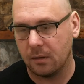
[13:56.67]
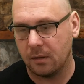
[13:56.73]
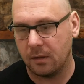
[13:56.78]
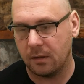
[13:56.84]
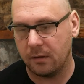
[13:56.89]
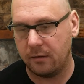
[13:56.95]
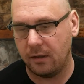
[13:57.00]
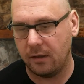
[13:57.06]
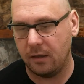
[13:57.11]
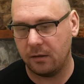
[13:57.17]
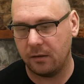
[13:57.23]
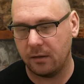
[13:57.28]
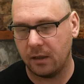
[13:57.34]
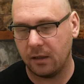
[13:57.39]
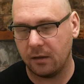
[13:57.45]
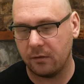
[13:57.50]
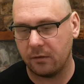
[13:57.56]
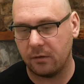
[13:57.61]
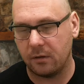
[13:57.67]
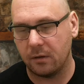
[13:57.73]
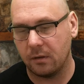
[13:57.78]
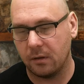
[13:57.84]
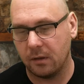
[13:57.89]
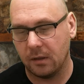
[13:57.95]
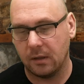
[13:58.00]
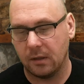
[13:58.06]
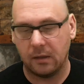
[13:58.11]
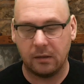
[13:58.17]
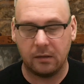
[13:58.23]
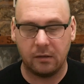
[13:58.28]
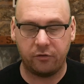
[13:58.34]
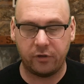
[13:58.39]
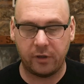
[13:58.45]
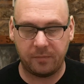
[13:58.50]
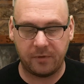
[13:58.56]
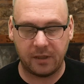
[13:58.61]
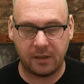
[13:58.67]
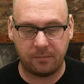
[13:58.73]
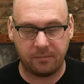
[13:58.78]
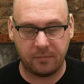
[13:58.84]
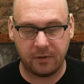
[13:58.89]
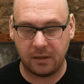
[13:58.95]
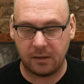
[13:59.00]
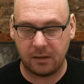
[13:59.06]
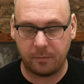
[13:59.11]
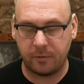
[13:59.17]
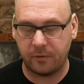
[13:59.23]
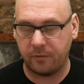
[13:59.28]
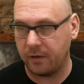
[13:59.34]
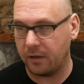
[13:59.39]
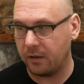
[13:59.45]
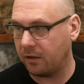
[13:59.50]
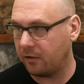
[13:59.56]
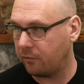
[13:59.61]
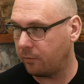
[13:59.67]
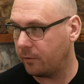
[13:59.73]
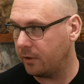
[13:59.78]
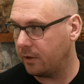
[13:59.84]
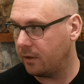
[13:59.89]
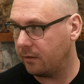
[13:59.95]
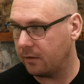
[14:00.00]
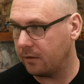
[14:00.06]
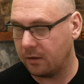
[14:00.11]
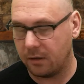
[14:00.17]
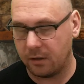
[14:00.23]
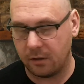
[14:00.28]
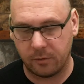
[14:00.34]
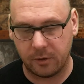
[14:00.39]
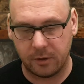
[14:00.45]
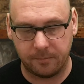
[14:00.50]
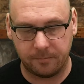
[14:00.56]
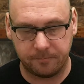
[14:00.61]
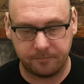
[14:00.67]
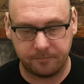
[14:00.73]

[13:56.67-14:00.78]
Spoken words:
A tight direct to lung. The drip tip, yeah, I prefer this one to the other one.